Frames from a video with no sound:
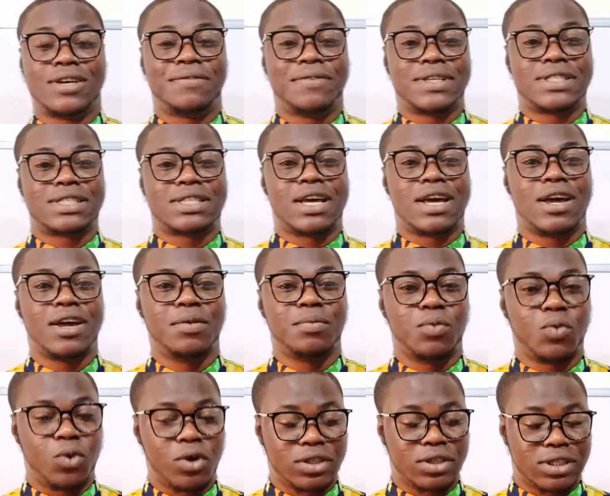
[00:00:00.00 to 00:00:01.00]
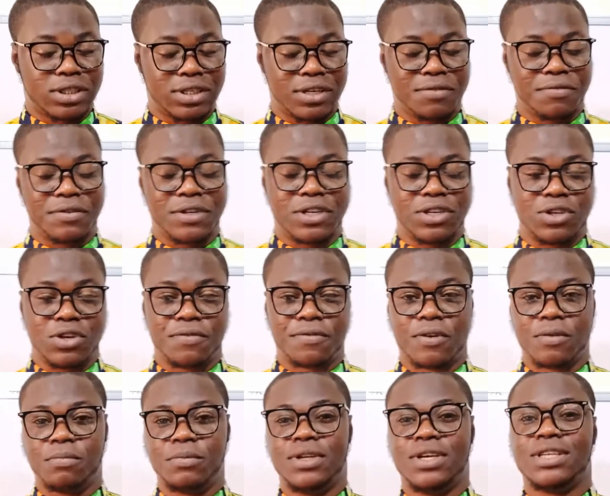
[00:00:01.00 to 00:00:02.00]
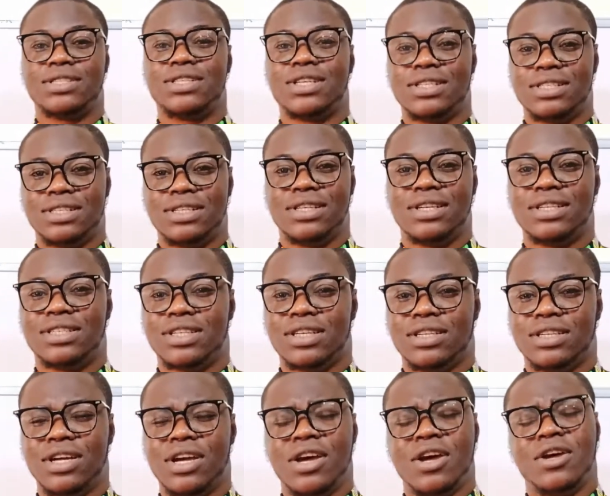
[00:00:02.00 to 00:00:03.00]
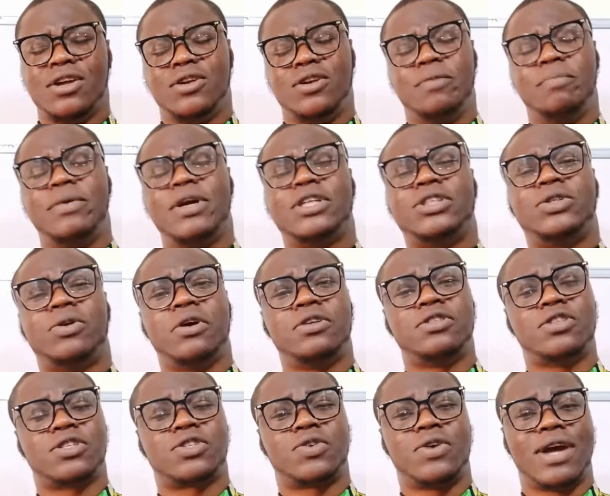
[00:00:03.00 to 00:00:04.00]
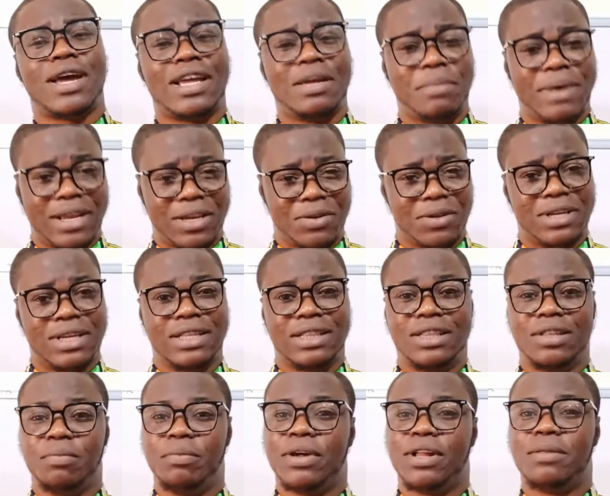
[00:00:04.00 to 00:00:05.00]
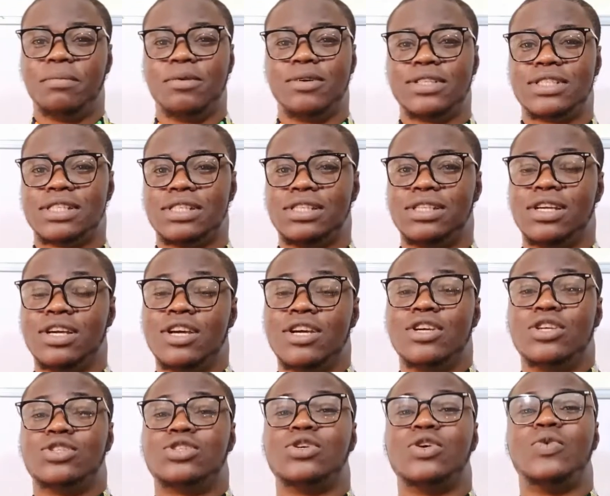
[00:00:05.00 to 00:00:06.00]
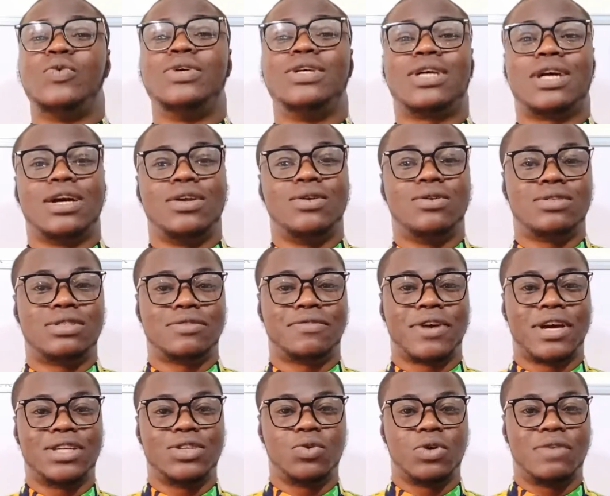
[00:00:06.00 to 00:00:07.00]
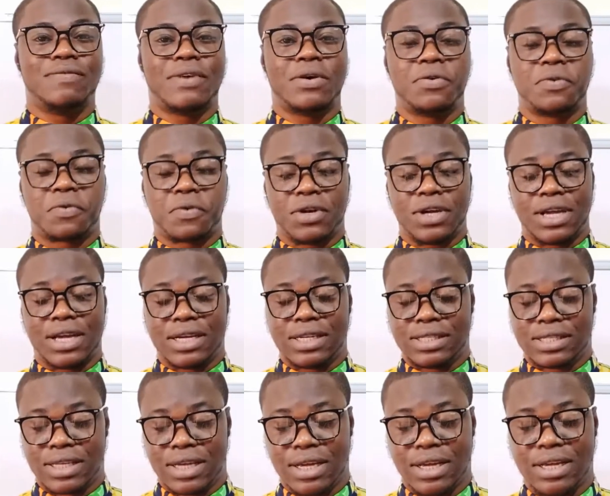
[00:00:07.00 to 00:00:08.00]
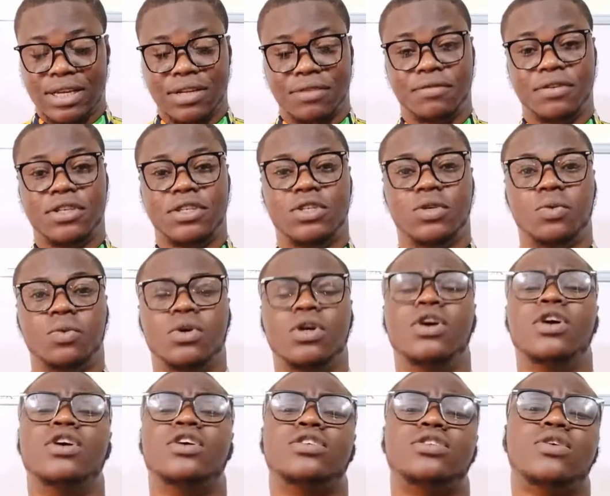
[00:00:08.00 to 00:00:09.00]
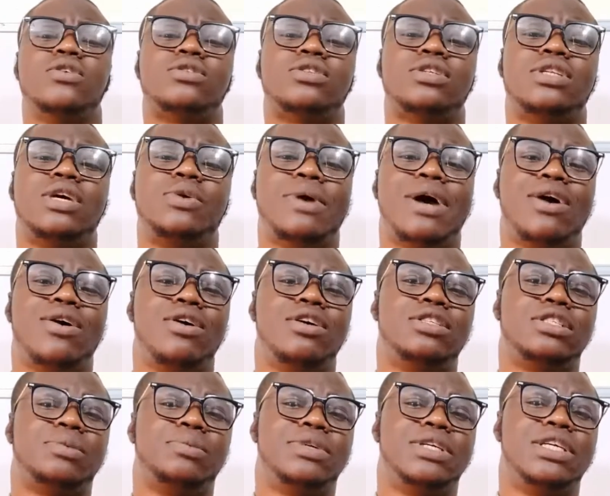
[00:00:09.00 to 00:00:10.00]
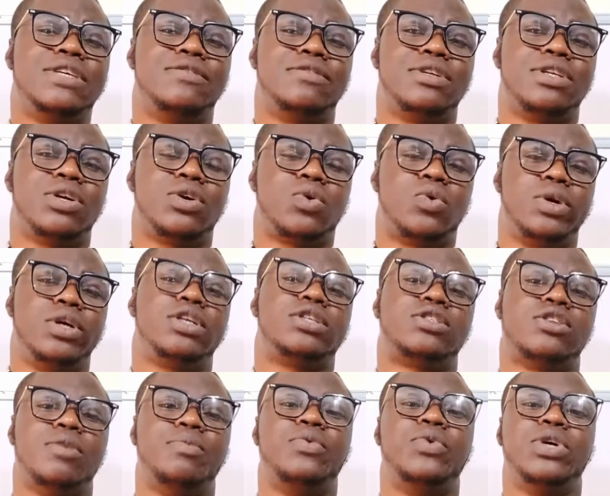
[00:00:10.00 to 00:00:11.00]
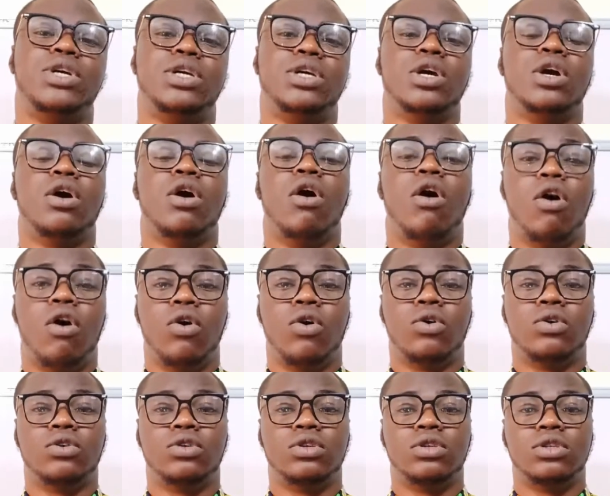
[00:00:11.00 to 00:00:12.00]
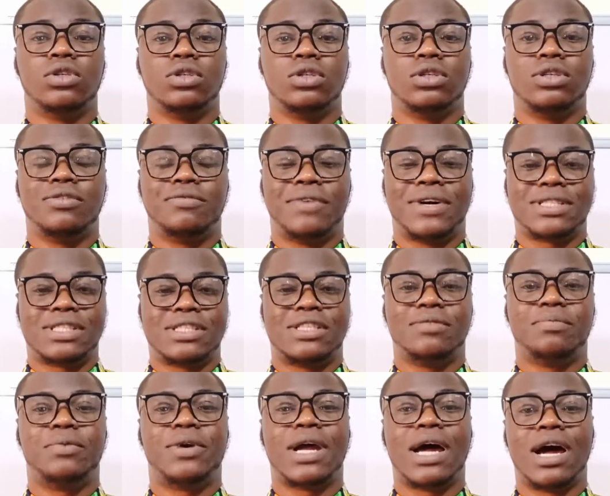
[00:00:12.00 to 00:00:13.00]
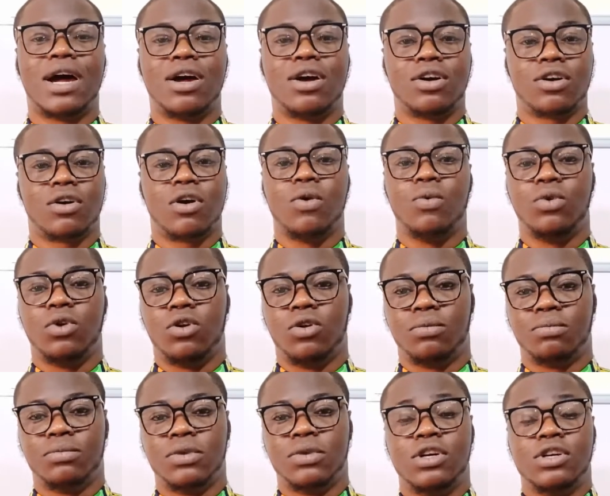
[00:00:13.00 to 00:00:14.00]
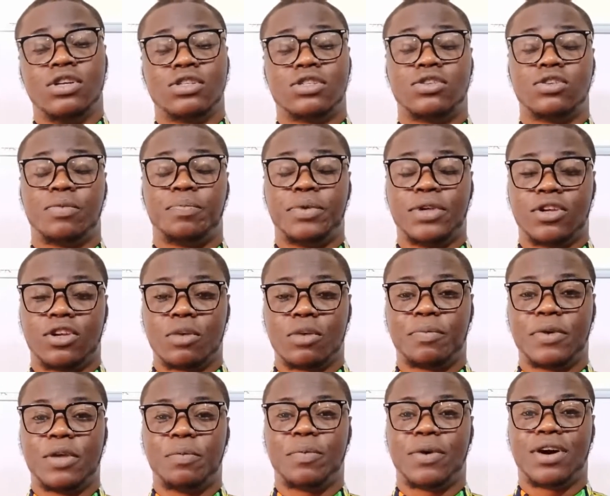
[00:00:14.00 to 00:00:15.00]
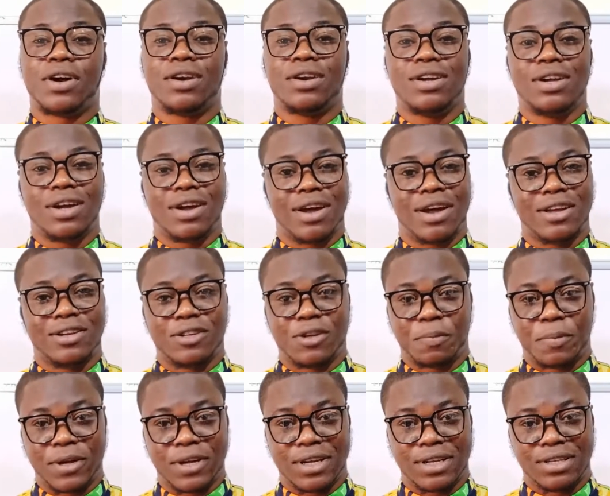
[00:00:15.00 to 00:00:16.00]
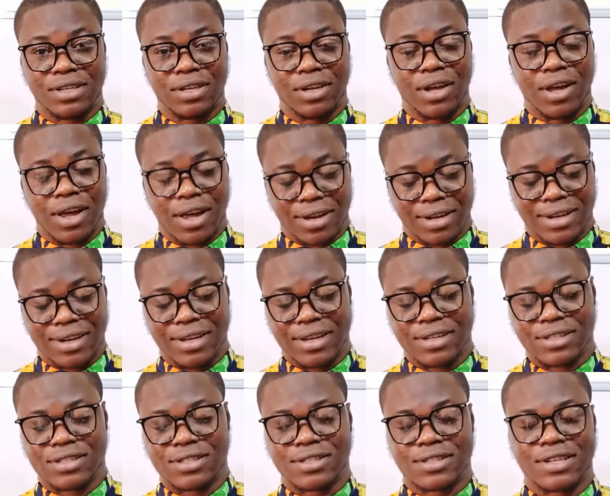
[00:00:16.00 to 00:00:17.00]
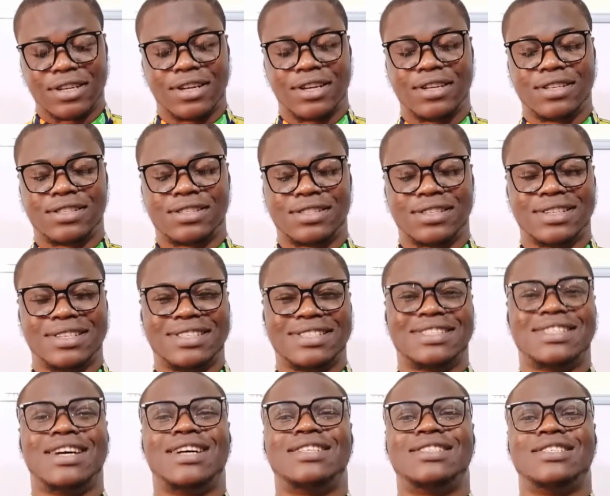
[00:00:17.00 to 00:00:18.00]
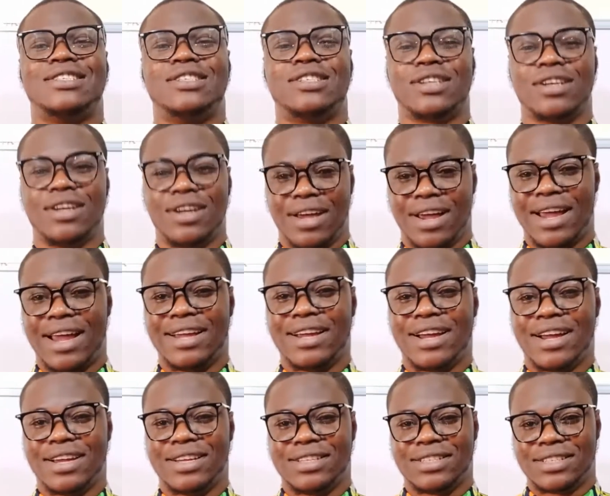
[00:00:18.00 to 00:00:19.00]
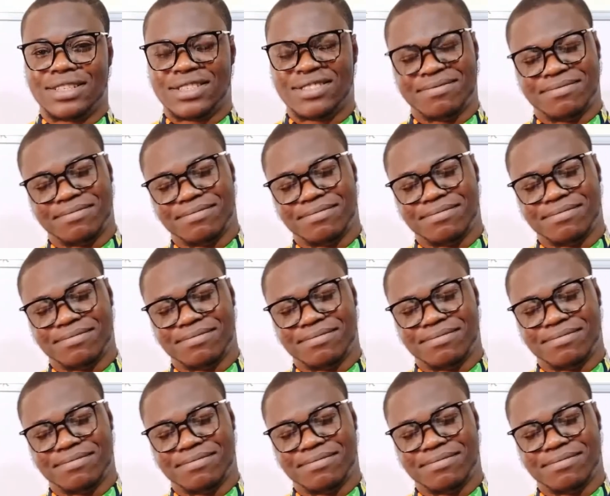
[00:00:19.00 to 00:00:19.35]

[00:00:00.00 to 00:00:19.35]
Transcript: your first time watching the video from DSSG Nation, please make sure you subscribe and hit the bell button so we can notify you whenever we create a new video. So today we are going to be giving a quick summary on the vertebral column. So pick your paper and the pen and let's get started. Hi guys.